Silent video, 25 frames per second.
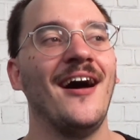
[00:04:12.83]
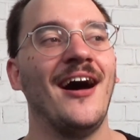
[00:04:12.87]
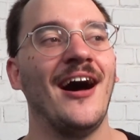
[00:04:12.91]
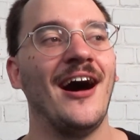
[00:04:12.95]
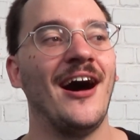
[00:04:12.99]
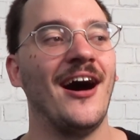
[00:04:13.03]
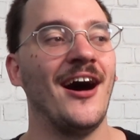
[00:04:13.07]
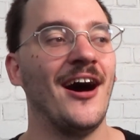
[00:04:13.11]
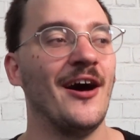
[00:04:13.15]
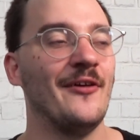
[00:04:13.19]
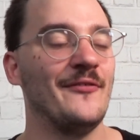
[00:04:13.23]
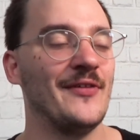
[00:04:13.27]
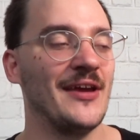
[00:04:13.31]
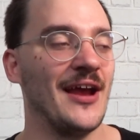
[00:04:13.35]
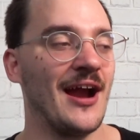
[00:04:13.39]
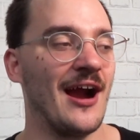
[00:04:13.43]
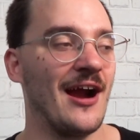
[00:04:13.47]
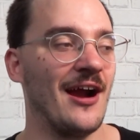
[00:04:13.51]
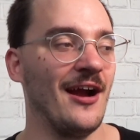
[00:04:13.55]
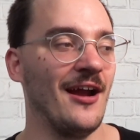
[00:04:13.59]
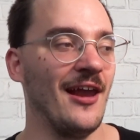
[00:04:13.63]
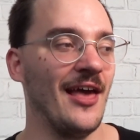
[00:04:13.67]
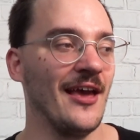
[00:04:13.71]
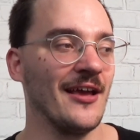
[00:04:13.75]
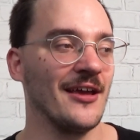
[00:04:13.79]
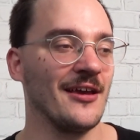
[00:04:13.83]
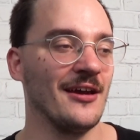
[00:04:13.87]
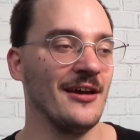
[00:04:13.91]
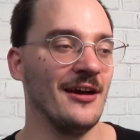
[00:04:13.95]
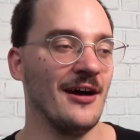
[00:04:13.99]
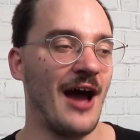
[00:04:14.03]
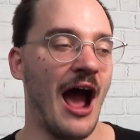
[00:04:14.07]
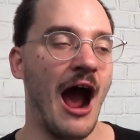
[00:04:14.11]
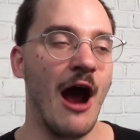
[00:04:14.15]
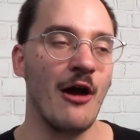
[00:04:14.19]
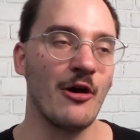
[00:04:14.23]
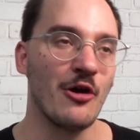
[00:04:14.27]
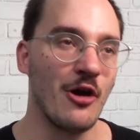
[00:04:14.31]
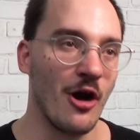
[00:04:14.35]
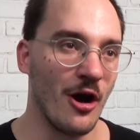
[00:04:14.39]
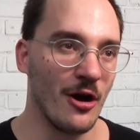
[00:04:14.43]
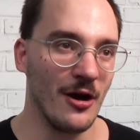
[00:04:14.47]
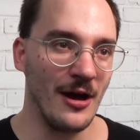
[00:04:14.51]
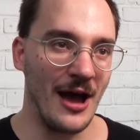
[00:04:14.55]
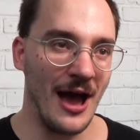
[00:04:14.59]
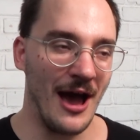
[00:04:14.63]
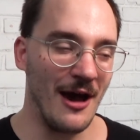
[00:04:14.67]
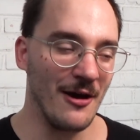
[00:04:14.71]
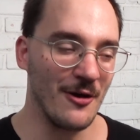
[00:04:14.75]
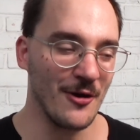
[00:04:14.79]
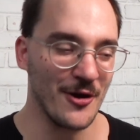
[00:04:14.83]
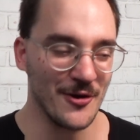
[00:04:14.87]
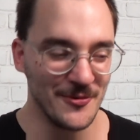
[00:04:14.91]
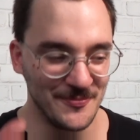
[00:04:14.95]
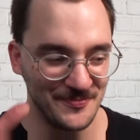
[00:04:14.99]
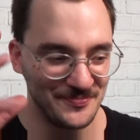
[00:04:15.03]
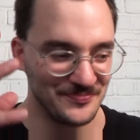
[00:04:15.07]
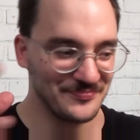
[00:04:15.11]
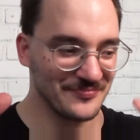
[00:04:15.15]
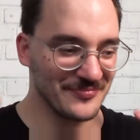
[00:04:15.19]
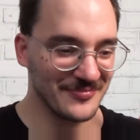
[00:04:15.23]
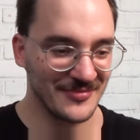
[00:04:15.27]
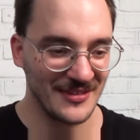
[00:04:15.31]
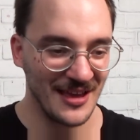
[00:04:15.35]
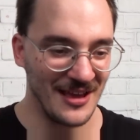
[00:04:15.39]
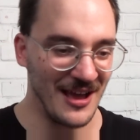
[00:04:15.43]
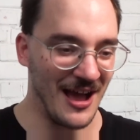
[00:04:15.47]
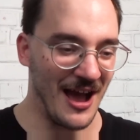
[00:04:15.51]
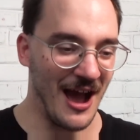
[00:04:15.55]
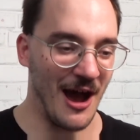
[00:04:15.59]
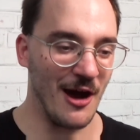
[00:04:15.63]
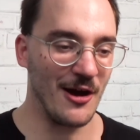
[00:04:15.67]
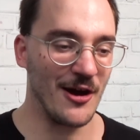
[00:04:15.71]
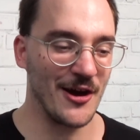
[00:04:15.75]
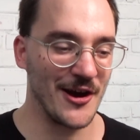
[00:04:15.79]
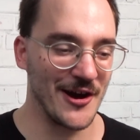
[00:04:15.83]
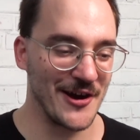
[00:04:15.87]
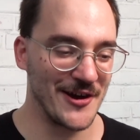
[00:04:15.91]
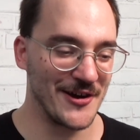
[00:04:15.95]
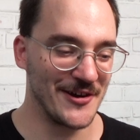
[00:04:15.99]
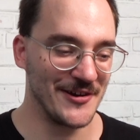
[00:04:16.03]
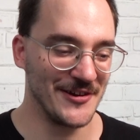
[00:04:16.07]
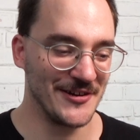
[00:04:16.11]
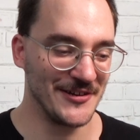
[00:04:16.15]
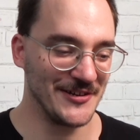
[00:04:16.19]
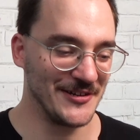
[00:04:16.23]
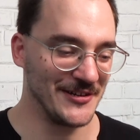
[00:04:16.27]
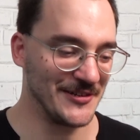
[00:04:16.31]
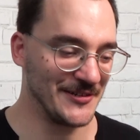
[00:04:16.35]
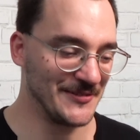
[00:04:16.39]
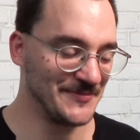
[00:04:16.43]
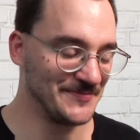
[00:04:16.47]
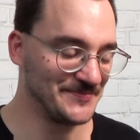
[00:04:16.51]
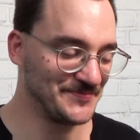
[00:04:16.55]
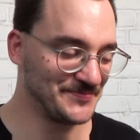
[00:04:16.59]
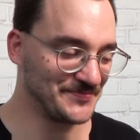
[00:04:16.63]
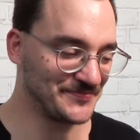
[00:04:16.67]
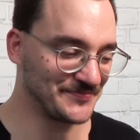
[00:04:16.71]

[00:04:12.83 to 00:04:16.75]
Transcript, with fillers: Uh, we are like uh, our, our, our, uh,